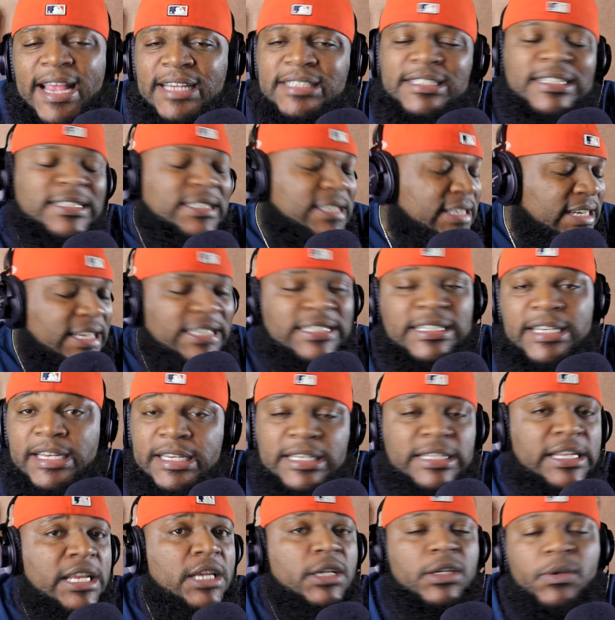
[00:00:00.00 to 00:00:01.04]
access to get to
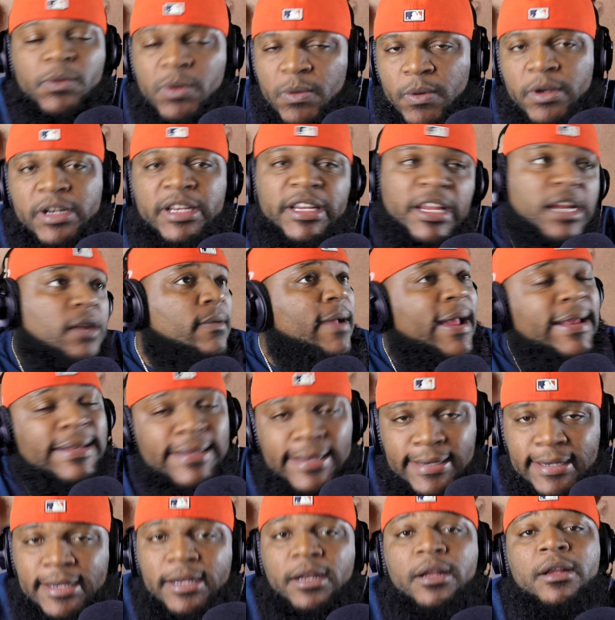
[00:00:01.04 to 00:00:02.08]
anything that we want to get right
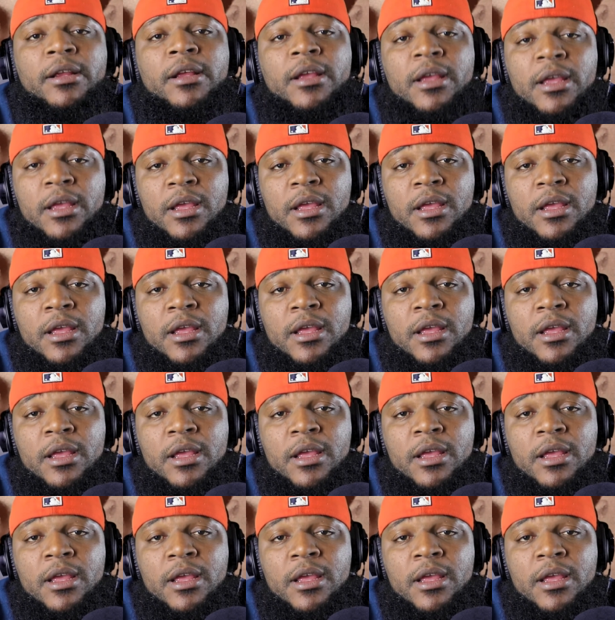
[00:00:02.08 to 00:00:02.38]
then and there.